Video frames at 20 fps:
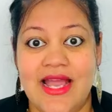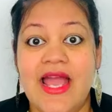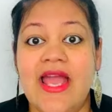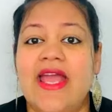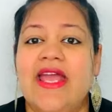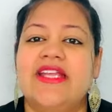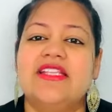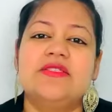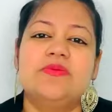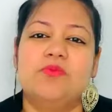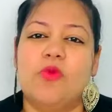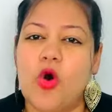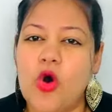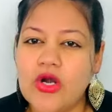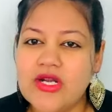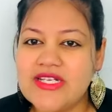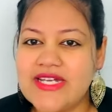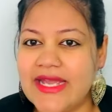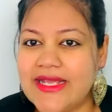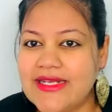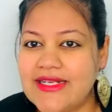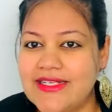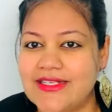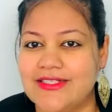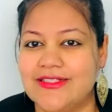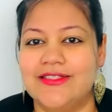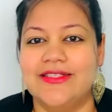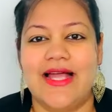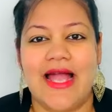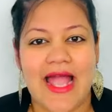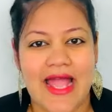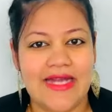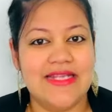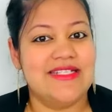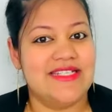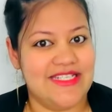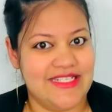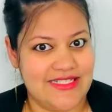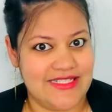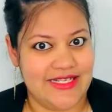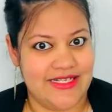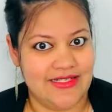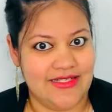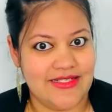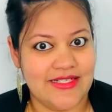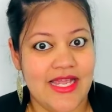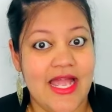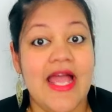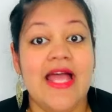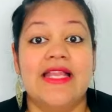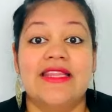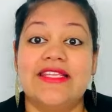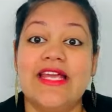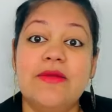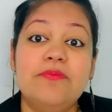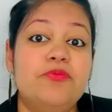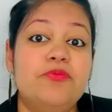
It's more technical and detailed. Then